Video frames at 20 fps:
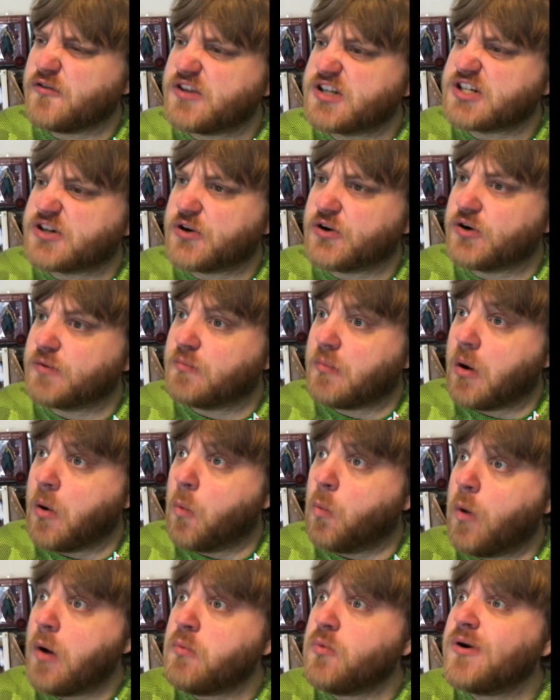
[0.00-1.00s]
the term,
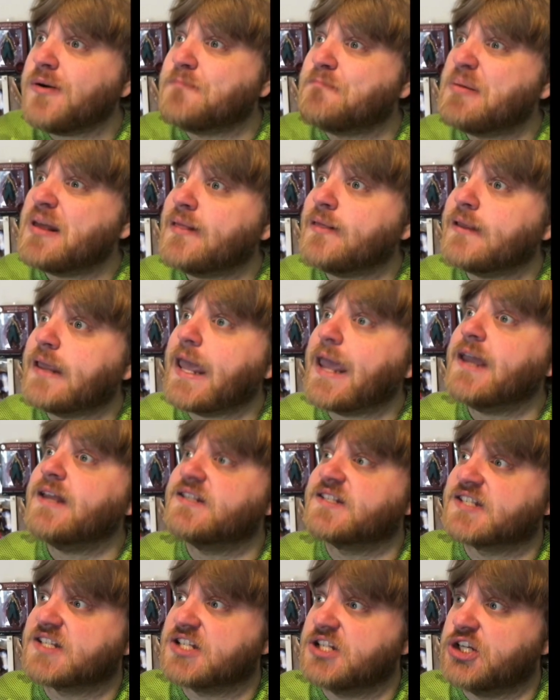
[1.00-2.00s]
what would Bill
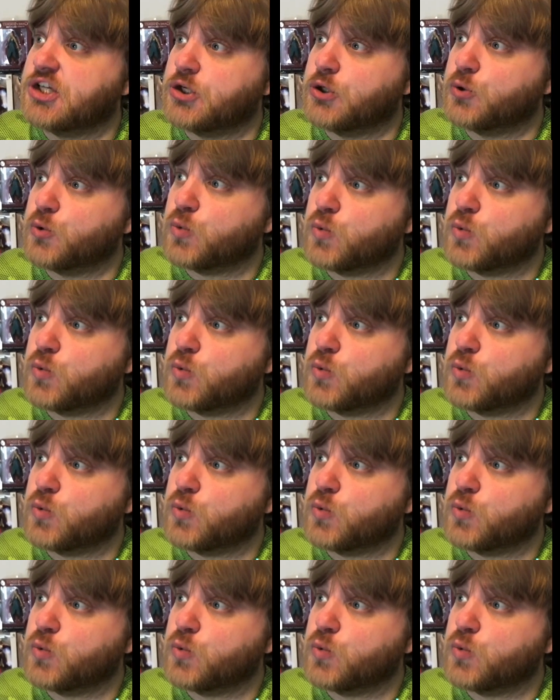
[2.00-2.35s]
Gates do?